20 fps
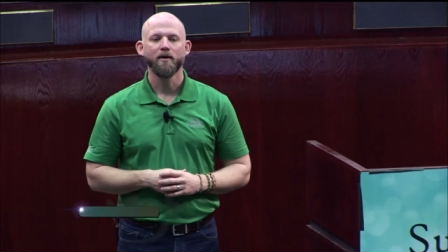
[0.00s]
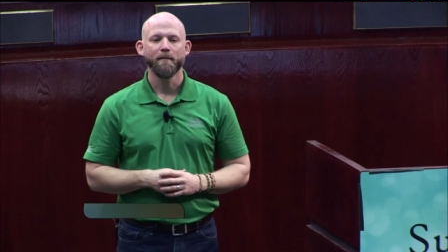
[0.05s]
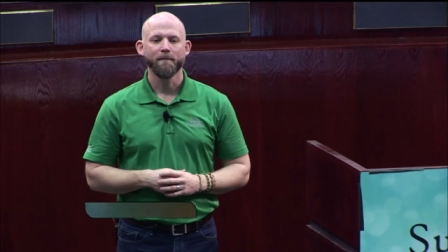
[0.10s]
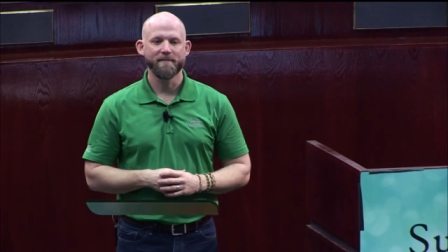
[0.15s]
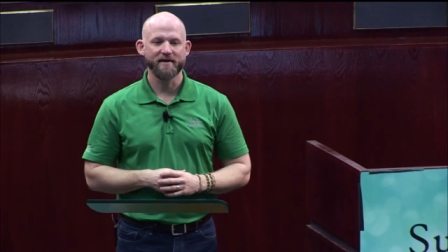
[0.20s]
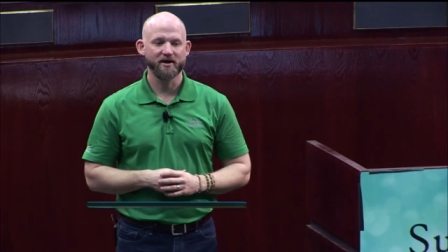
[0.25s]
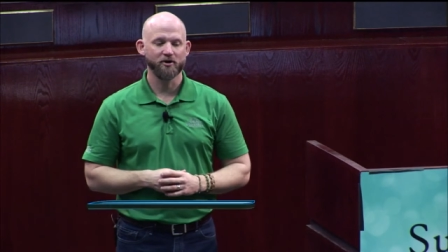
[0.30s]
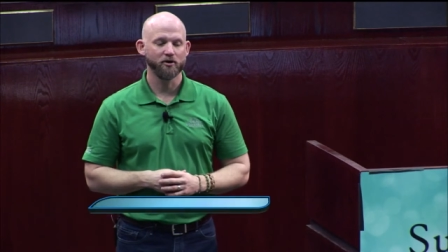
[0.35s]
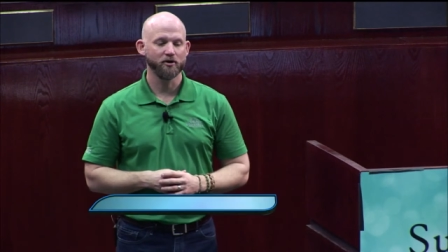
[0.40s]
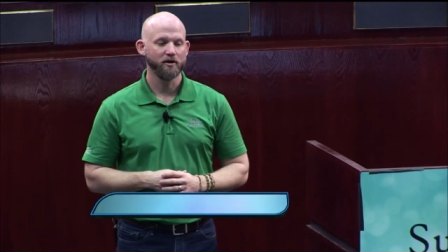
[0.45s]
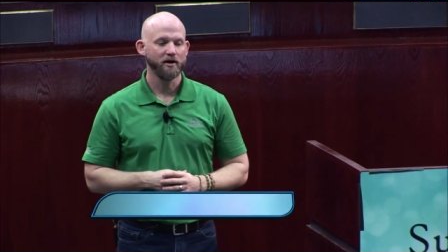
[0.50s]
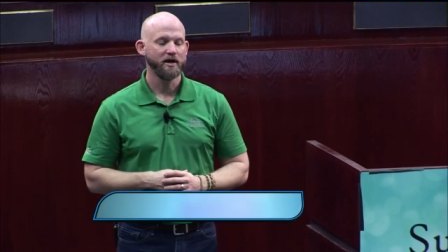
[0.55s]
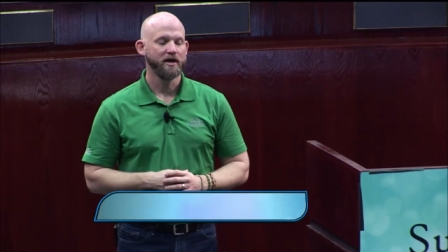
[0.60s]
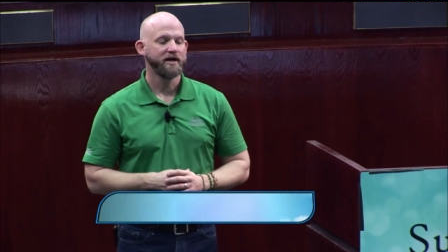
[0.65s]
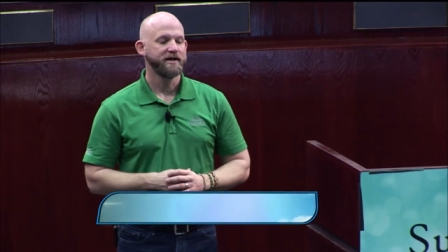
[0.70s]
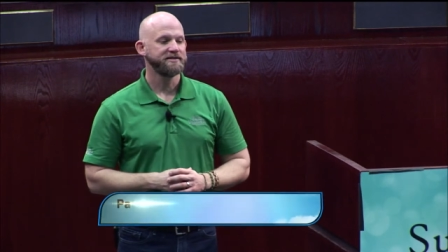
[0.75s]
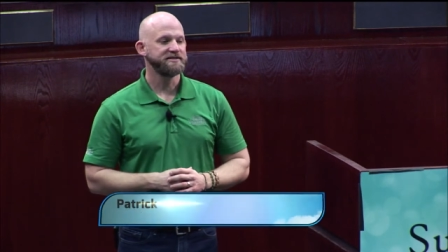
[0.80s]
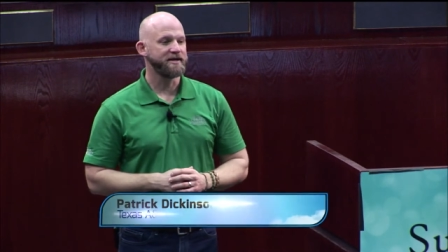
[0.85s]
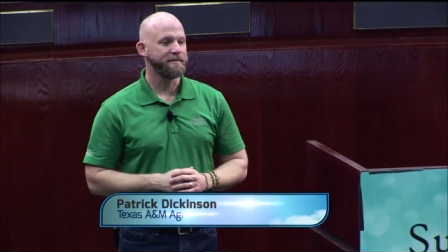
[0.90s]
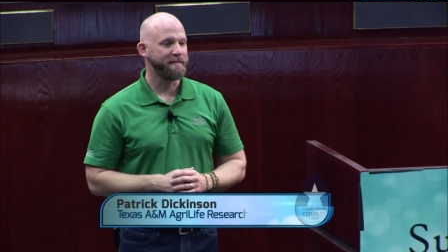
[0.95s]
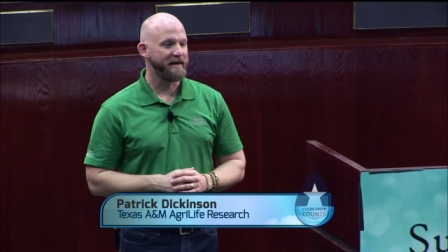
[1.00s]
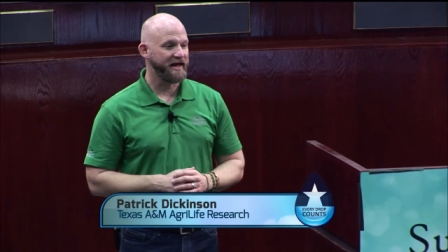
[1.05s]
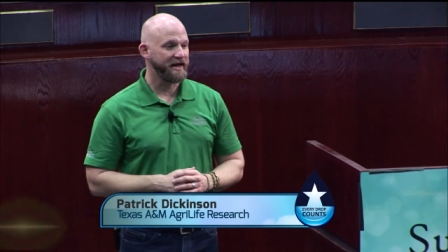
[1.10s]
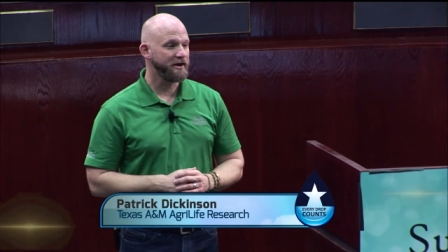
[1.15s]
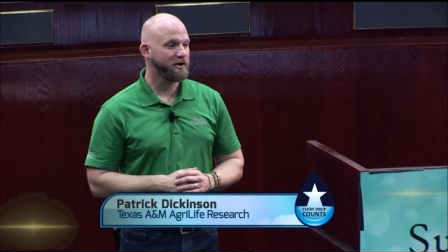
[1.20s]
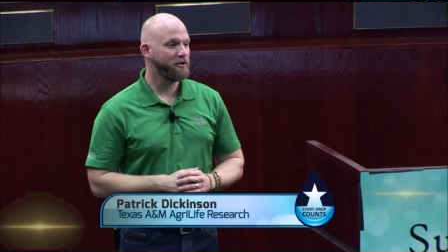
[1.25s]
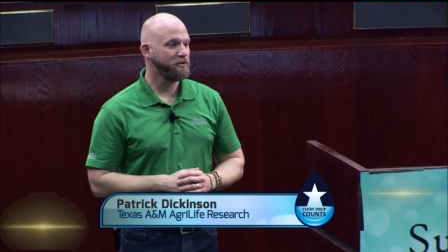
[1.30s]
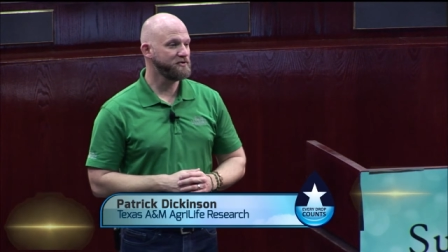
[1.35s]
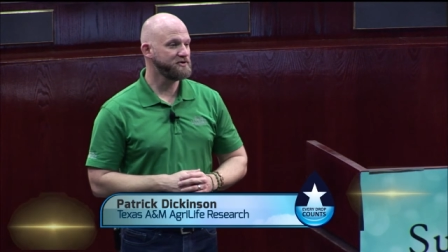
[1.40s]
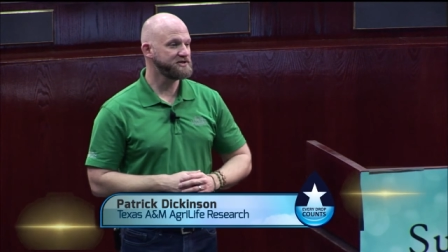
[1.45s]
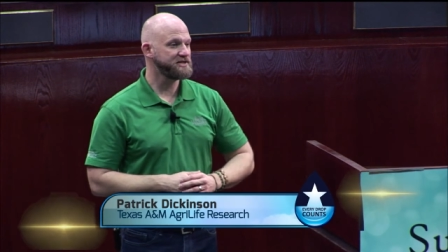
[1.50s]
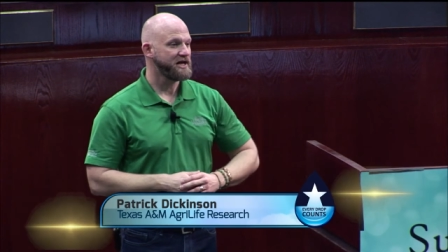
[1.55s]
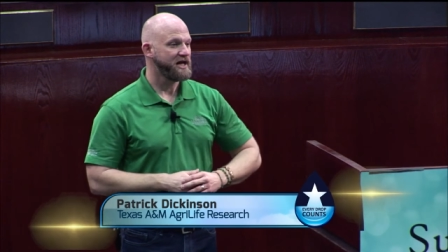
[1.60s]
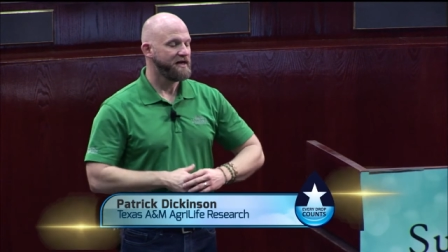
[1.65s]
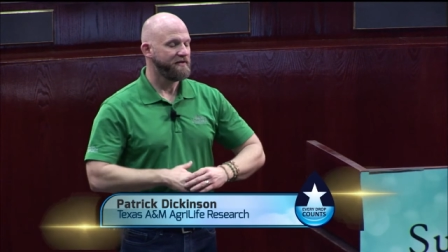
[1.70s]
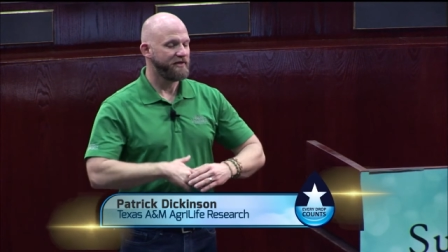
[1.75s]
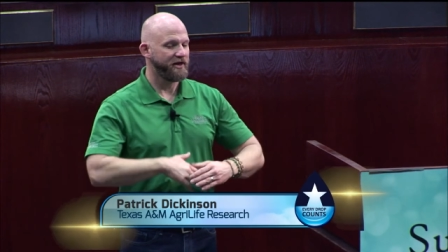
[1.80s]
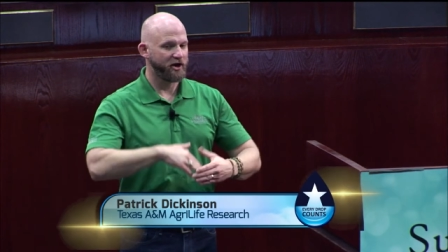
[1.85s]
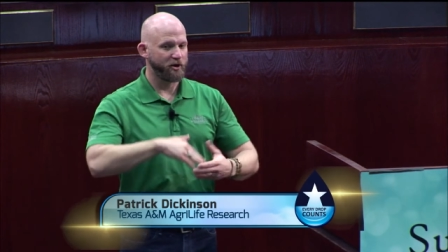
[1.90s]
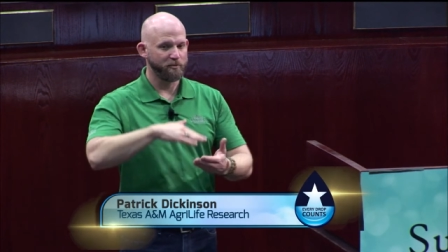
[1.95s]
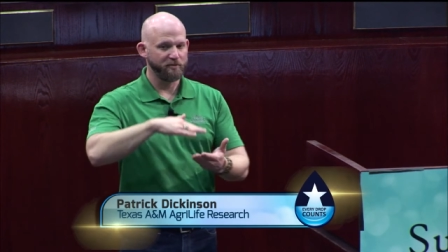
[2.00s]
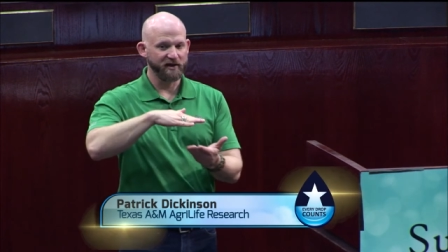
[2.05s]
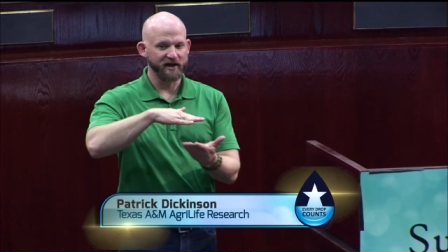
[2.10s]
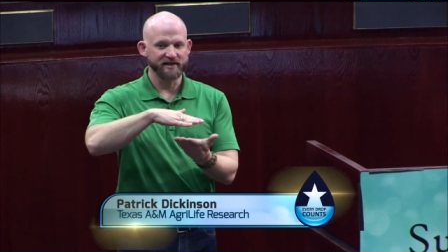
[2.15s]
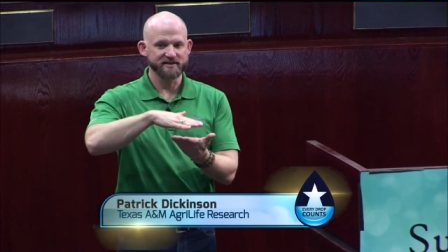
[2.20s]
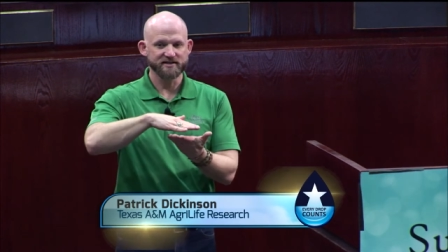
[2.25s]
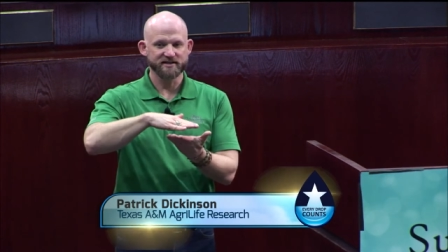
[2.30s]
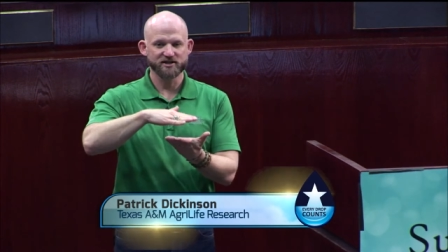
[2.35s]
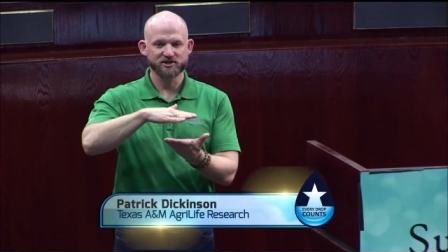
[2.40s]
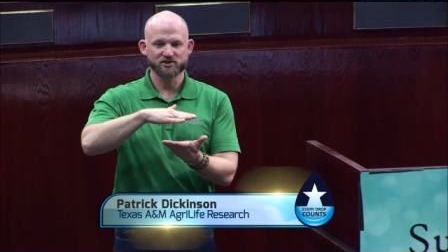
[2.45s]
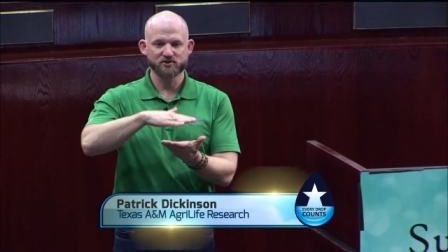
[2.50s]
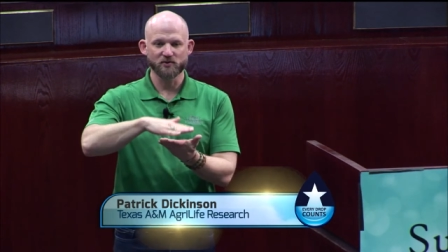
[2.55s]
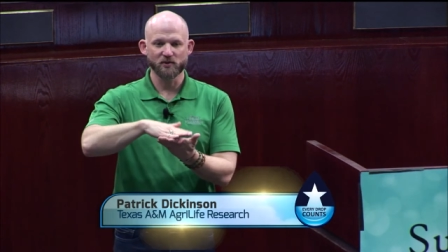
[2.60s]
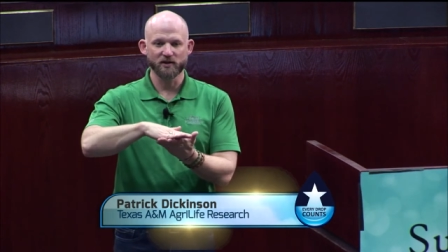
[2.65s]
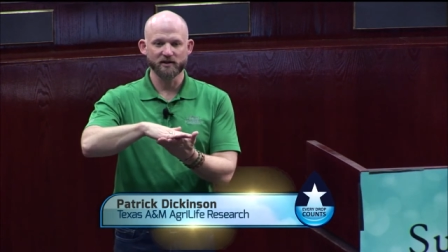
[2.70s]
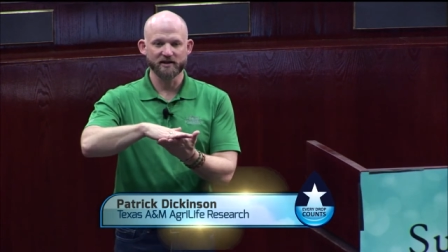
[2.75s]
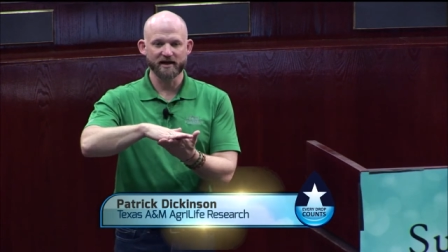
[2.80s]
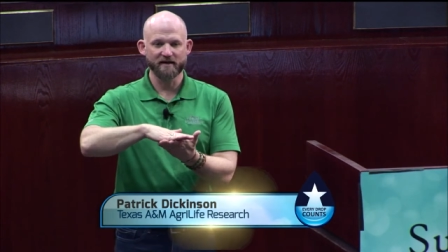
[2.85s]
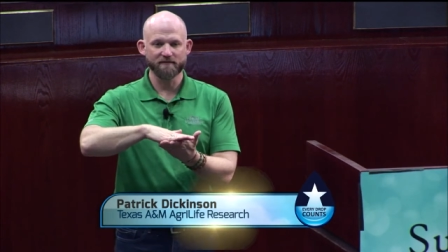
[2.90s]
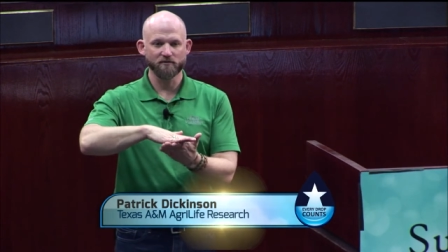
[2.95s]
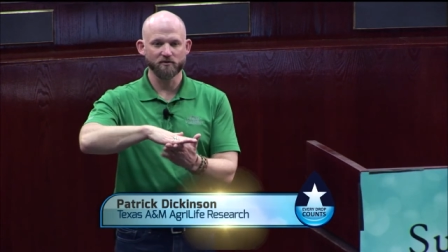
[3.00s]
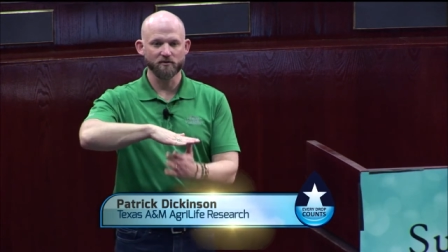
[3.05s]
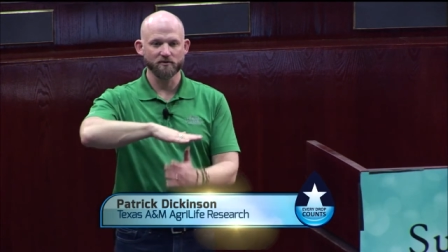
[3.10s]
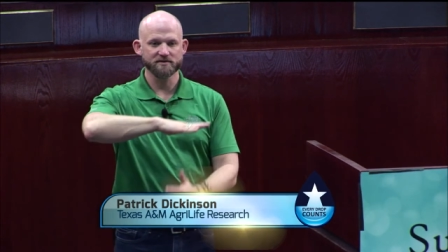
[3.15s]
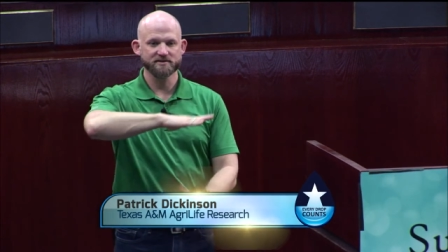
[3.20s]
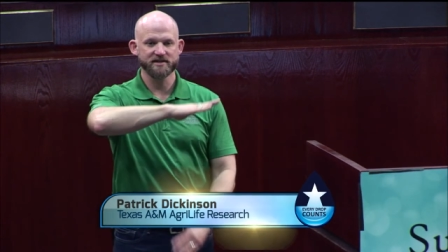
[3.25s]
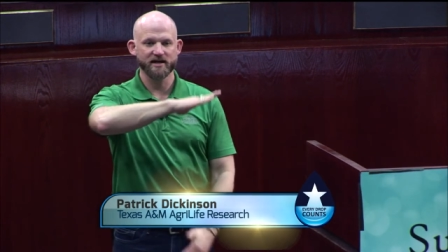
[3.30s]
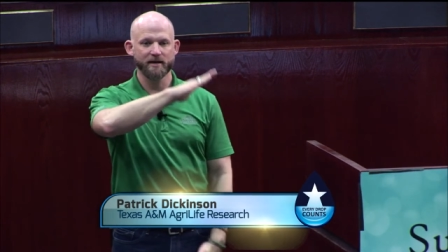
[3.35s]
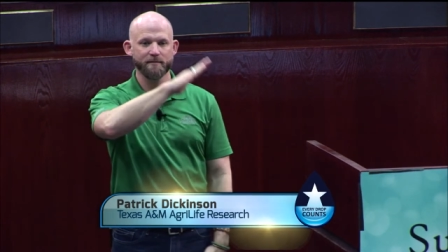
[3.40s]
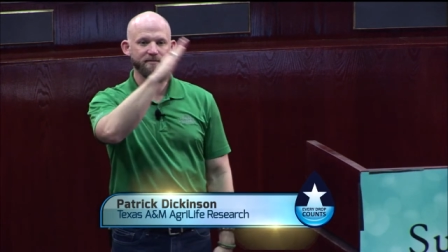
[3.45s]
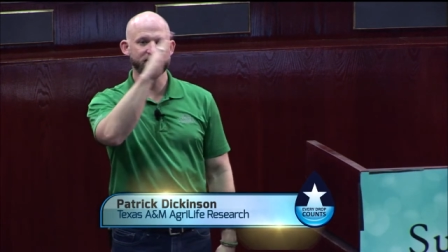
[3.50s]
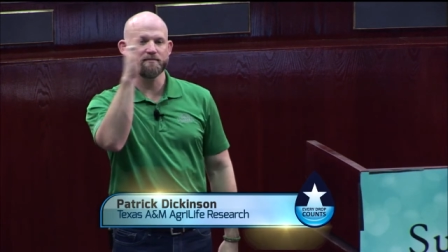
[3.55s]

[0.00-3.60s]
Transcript: better. Tomatoes that are planted at soil level tend